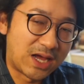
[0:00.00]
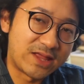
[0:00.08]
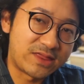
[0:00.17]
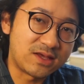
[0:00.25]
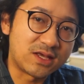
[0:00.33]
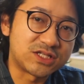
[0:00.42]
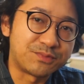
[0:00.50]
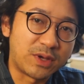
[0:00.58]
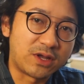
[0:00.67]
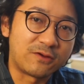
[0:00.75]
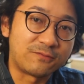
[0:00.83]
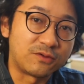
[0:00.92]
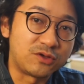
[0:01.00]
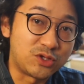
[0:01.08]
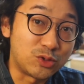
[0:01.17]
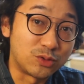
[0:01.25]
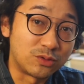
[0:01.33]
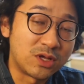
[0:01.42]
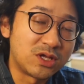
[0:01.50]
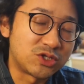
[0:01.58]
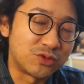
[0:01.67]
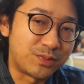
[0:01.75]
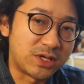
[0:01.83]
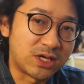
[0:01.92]
I think it's better for you
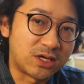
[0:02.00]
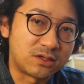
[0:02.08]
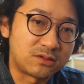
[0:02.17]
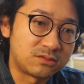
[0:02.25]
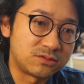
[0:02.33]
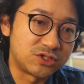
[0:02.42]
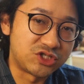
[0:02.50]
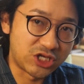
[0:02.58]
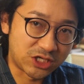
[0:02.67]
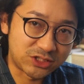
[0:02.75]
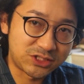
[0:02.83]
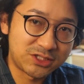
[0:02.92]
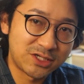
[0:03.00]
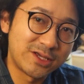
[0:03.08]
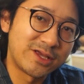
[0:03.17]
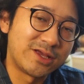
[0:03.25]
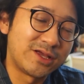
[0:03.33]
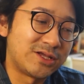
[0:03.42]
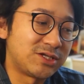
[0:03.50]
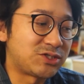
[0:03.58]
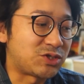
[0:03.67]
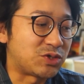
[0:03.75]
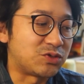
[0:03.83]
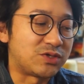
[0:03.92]
to be a judge
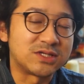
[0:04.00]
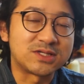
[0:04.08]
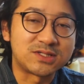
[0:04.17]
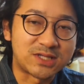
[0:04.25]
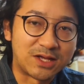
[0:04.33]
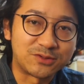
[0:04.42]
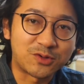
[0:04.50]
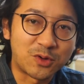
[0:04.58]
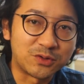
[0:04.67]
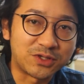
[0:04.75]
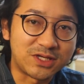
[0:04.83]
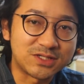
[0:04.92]
to this sound quality.